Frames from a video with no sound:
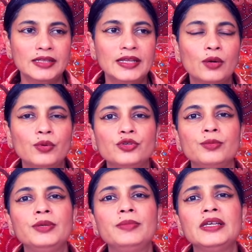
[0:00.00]
they are going to
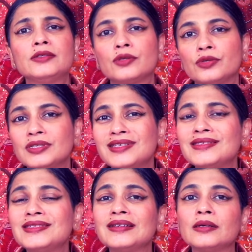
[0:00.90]
be based on
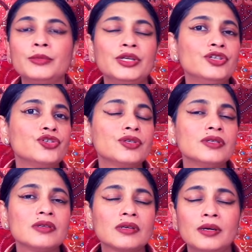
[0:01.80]
sincere
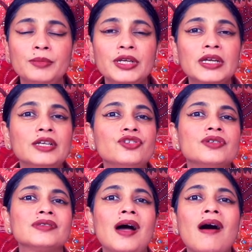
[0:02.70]

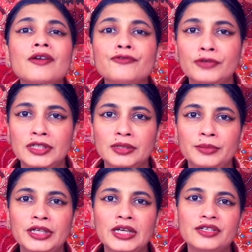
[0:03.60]
communications, heartfelt
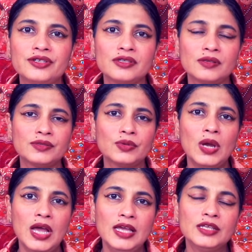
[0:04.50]
communications also
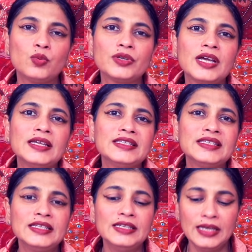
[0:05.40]
is what I
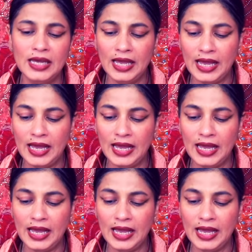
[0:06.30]
see.